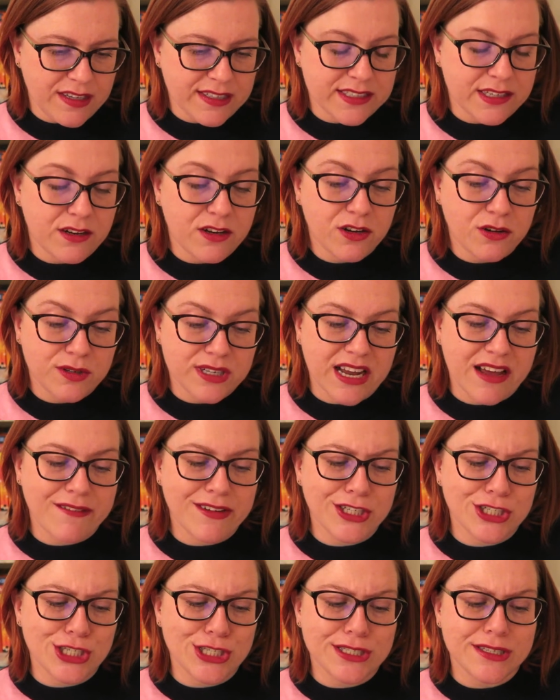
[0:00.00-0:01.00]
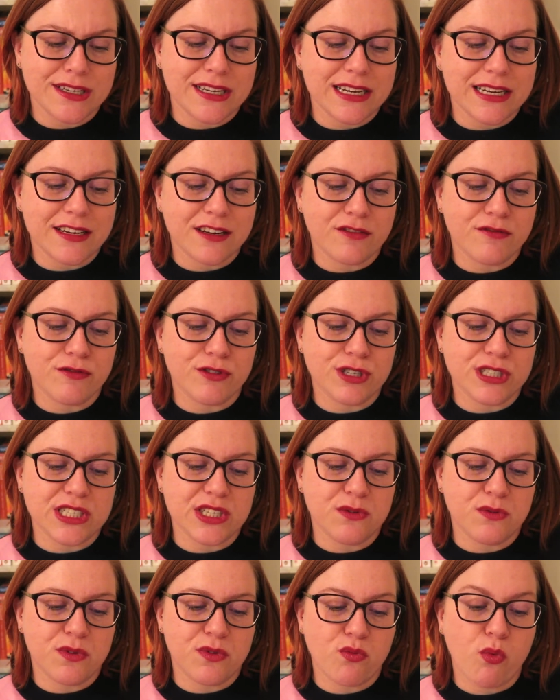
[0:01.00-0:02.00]
So luck would have it, she's suddenly
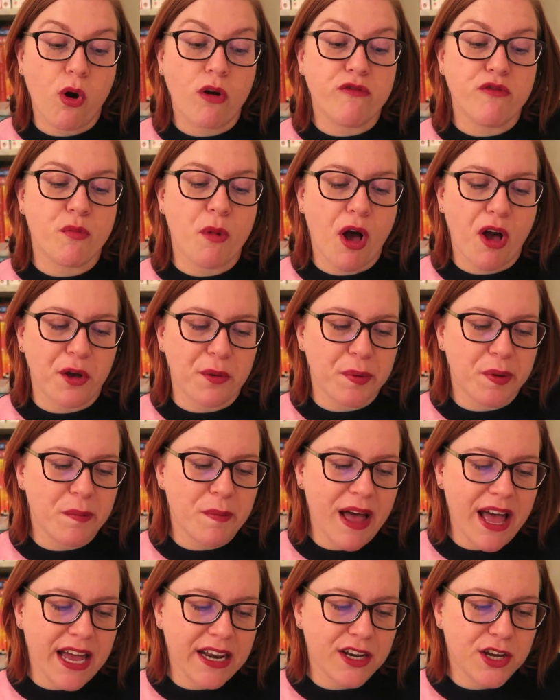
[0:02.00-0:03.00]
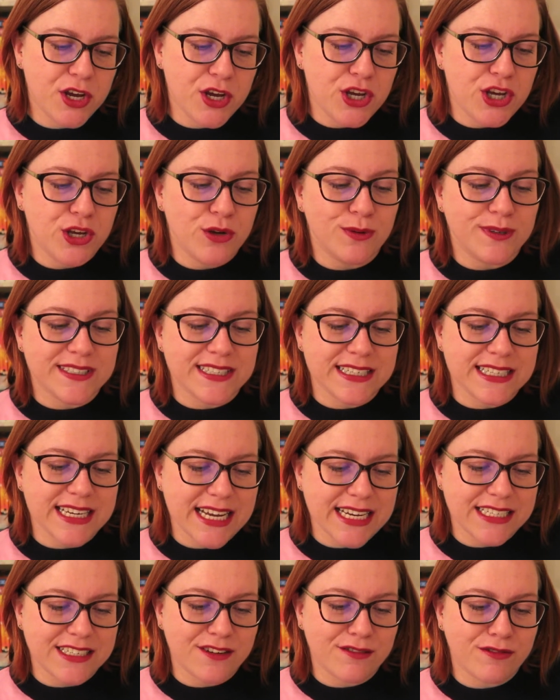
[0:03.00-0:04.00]
confronted with one remarkable man who wants to
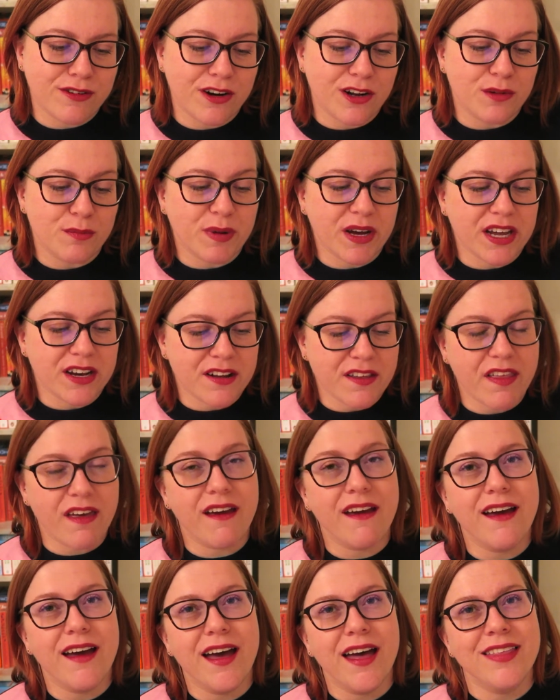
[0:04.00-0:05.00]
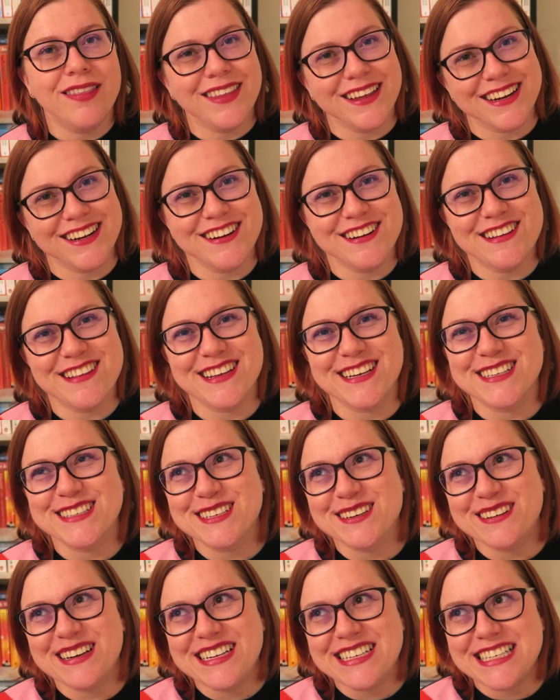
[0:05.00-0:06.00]
date her, followed by another and then another.
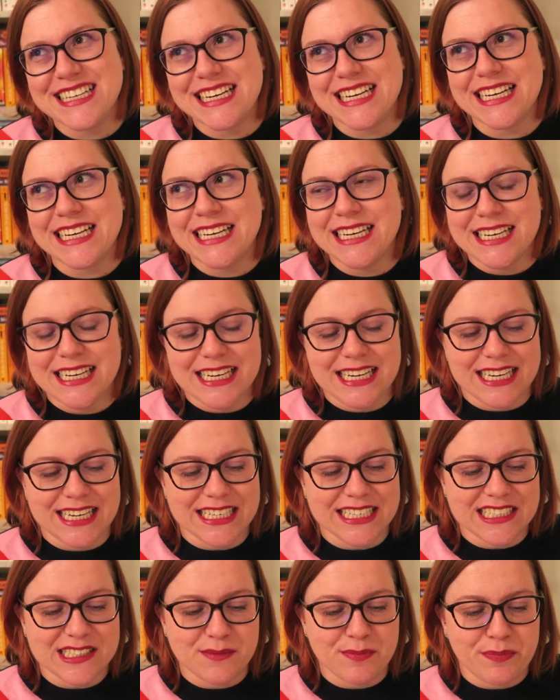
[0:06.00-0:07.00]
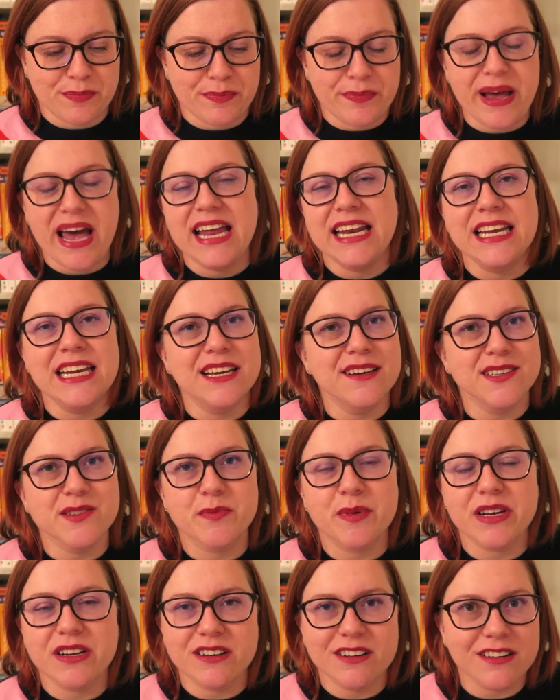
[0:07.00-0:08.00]
So actually it's Penny who's
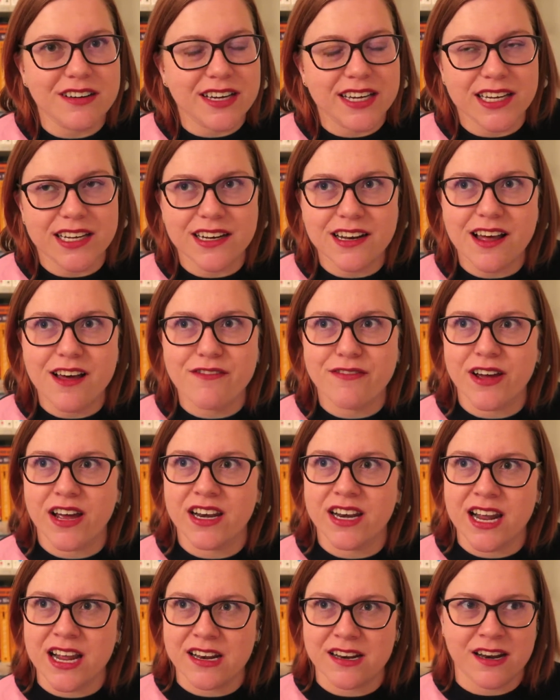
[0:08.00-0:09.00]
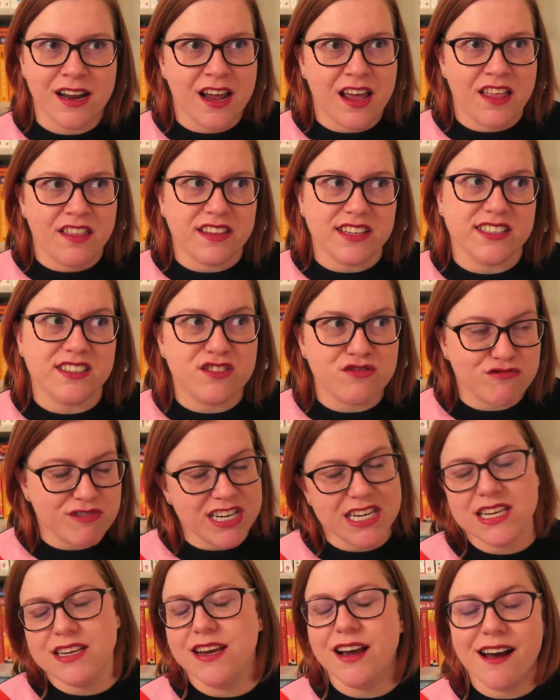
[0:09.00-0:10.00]
been unlucky in love, and then there's
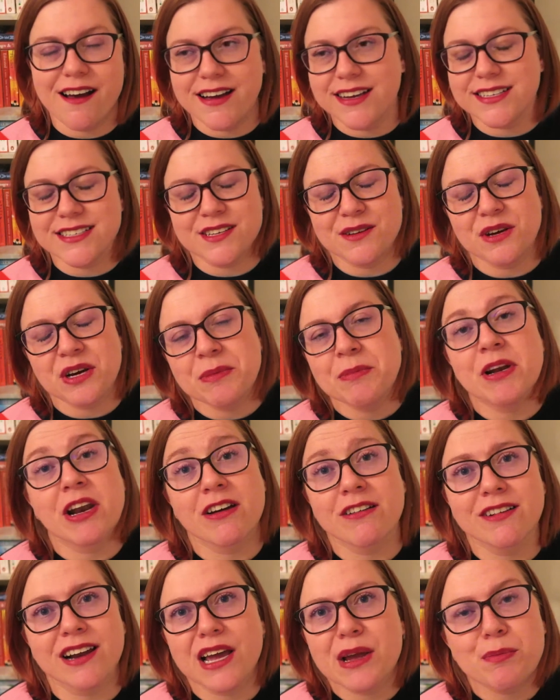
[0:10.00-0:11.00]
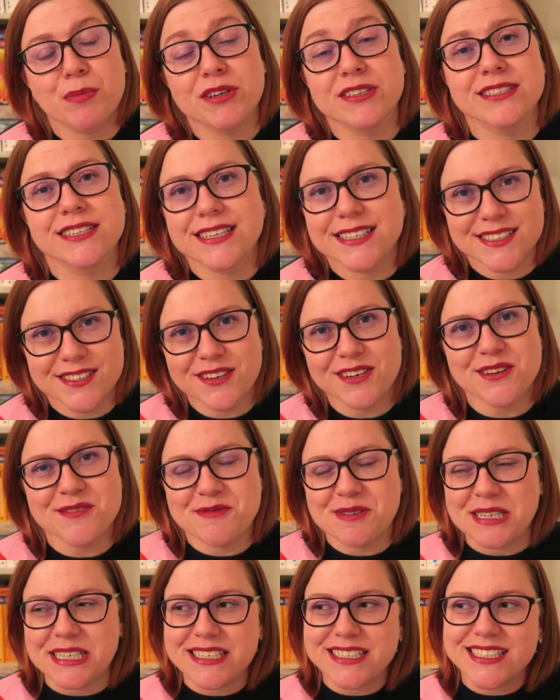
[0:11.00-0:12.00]
3 guys who come along like buses all at
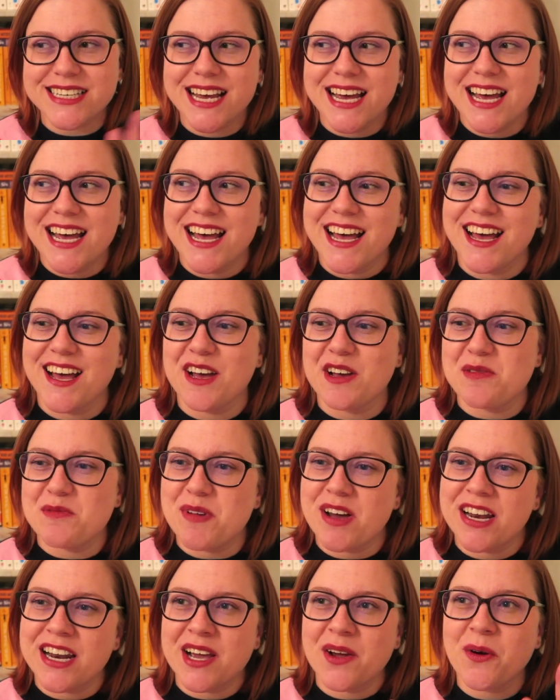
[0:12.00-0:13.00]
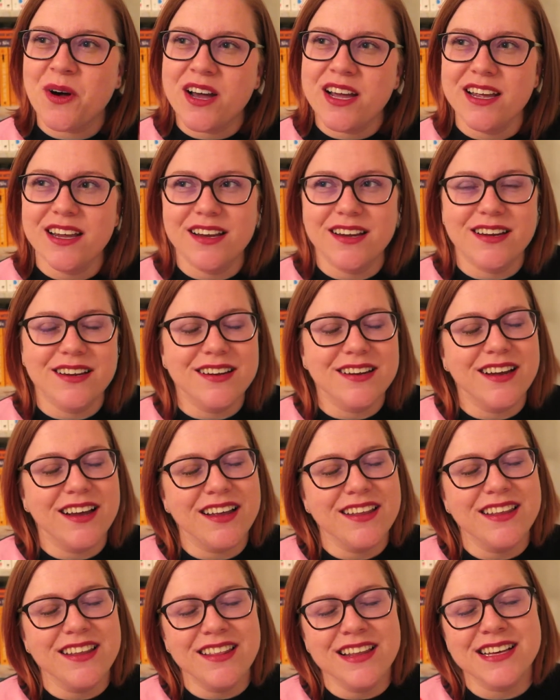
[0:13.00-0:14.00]
once. And I
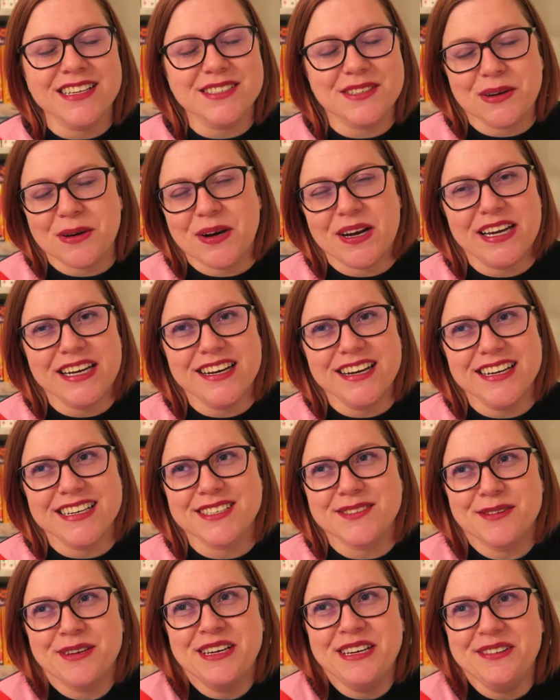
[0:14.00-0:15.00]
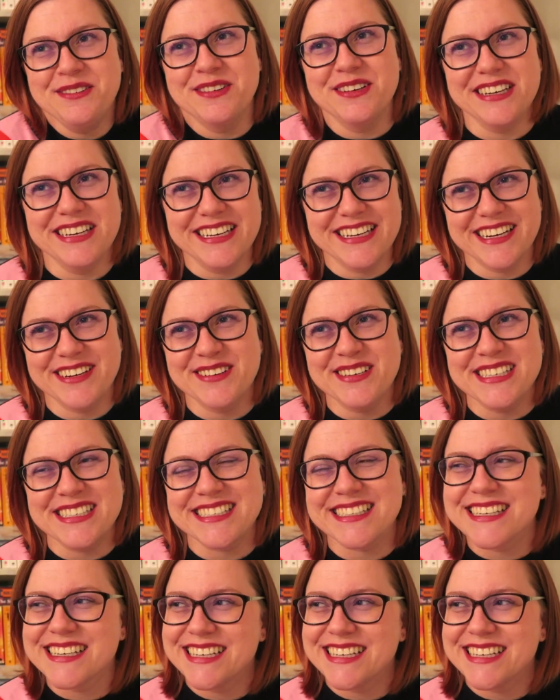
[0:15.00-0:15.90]
think that's quite nice. You know,